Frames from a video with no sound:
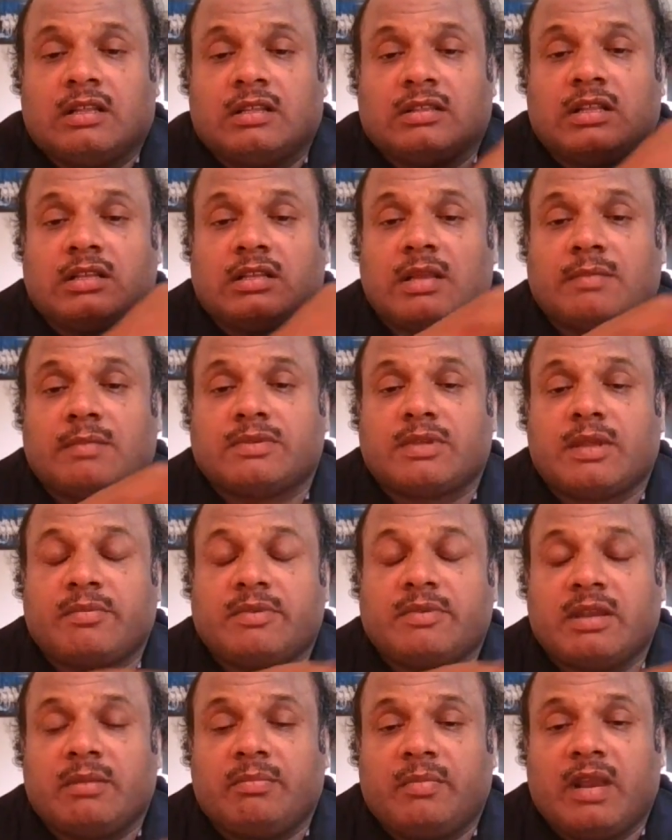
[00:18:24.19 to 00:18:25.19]
The
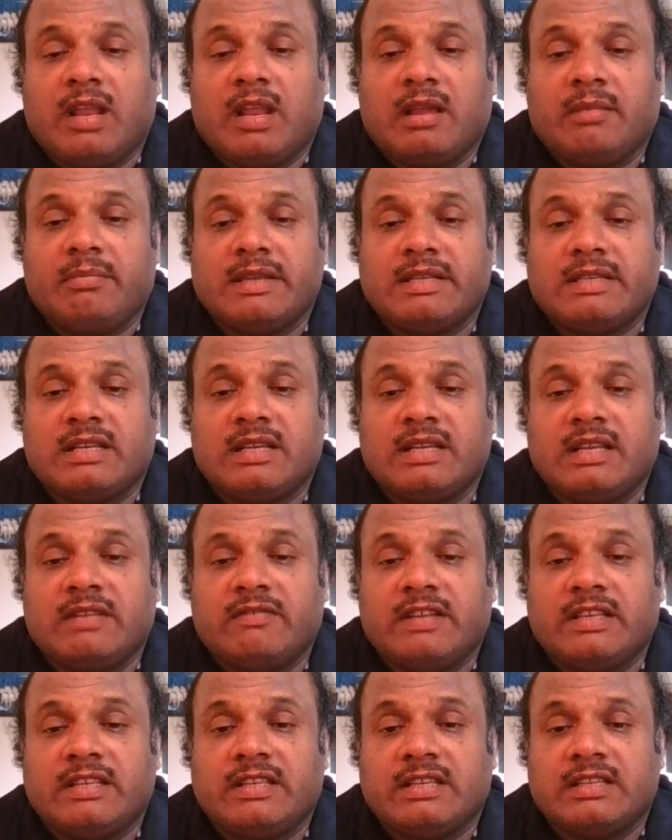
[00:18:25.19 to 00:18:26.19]
subscription plan basically
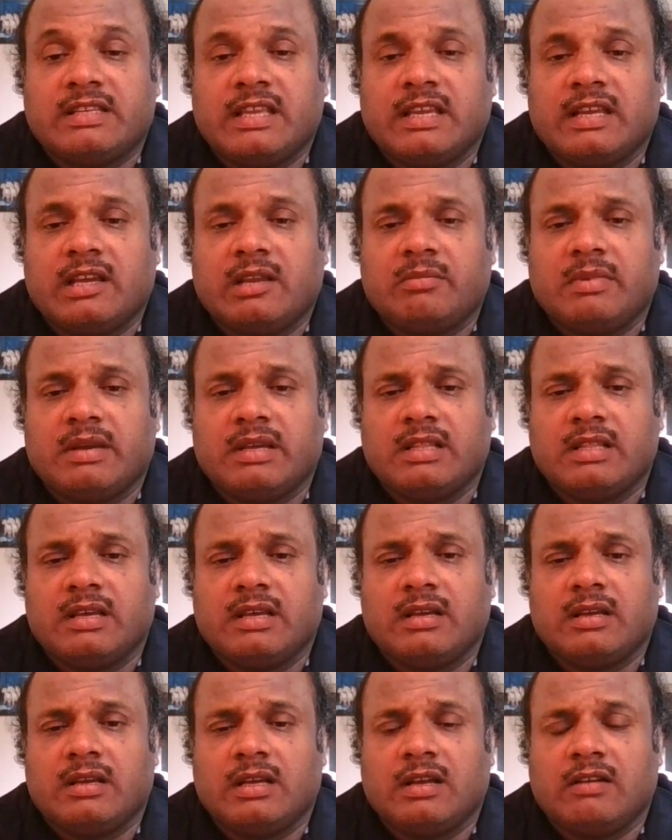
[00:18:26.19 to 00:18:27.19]
which is taken by
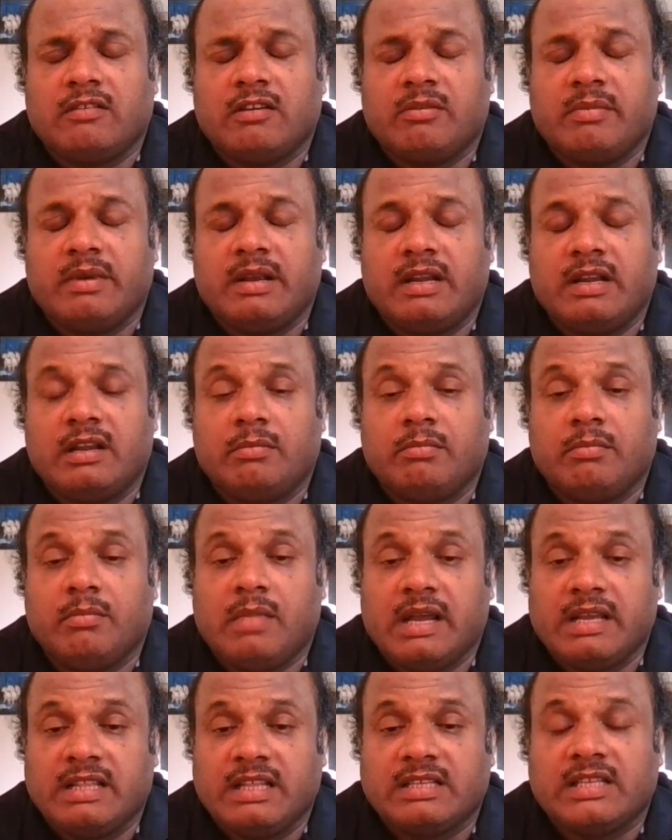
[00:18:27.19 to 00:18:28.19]
the government
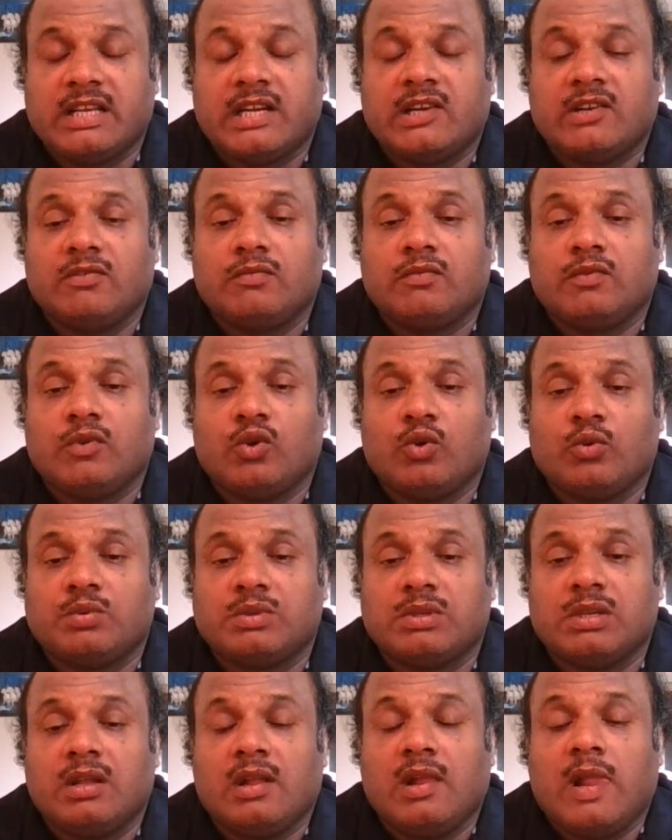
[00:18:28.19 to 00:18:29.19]
by the set of groups.
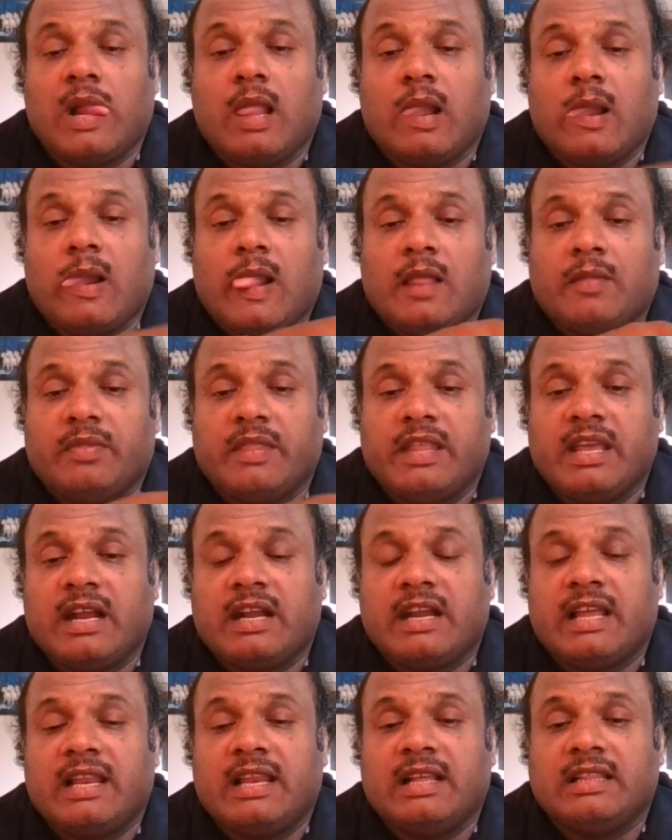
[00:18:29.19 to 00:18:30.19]
They are
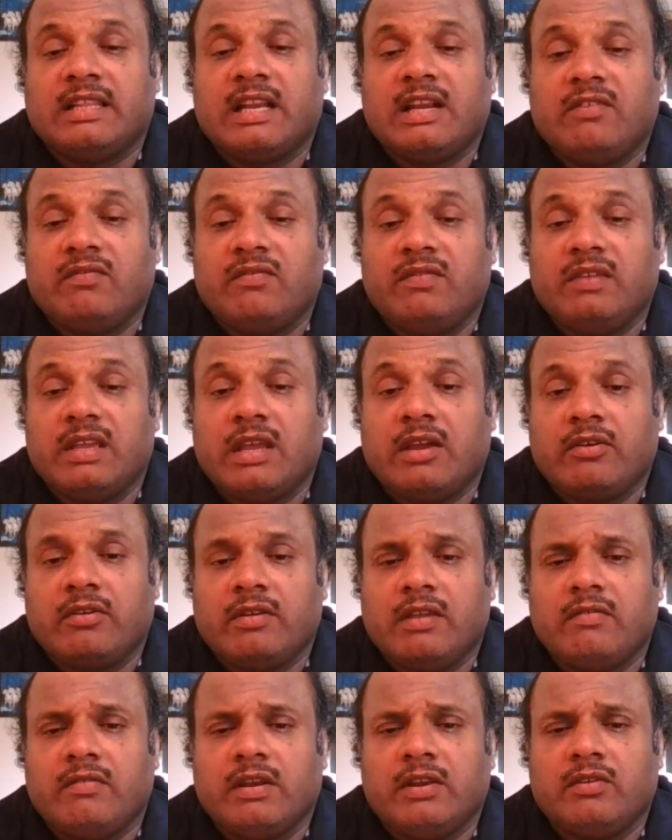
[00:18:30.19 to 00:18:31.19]
telling that we have
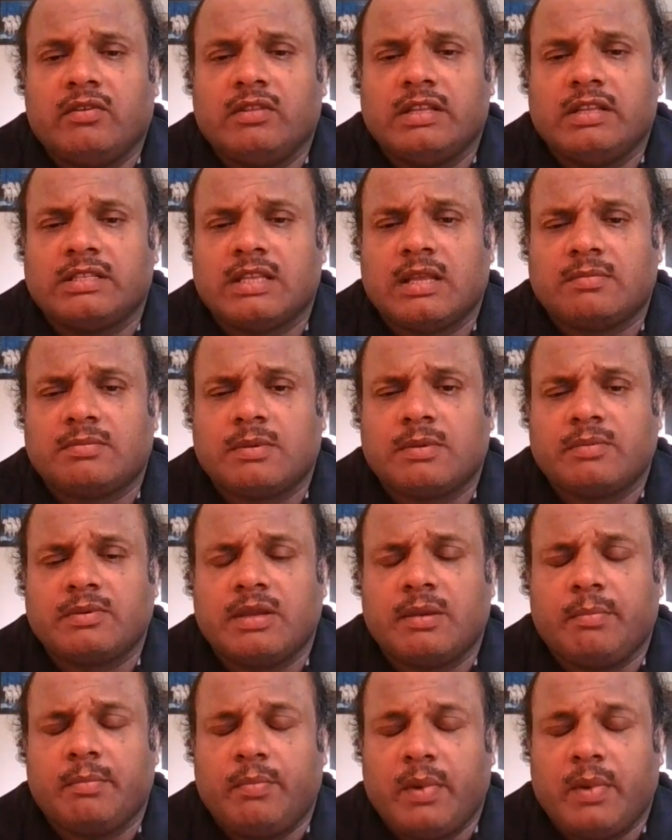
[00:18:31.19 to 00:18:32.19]
given you this
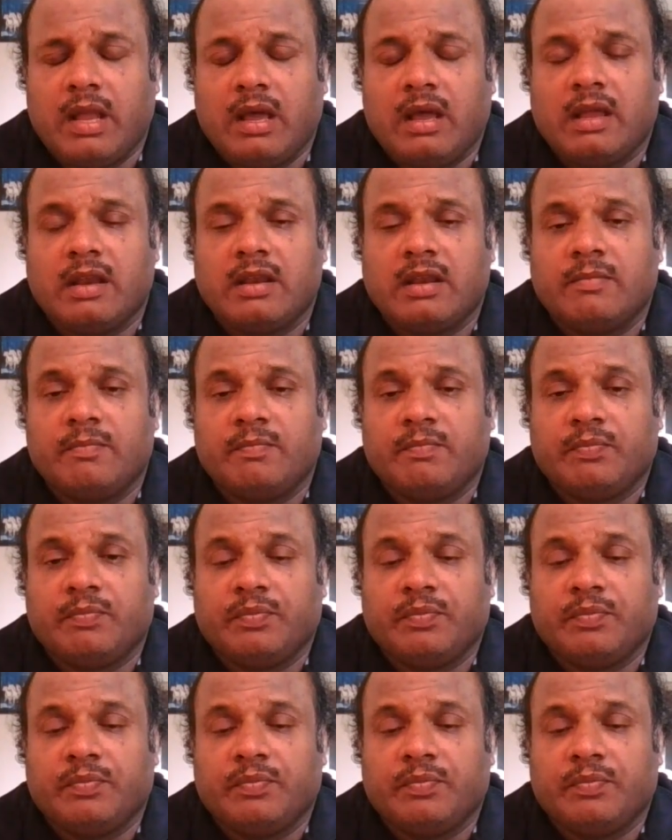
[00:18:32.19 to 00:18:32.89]
subscription plan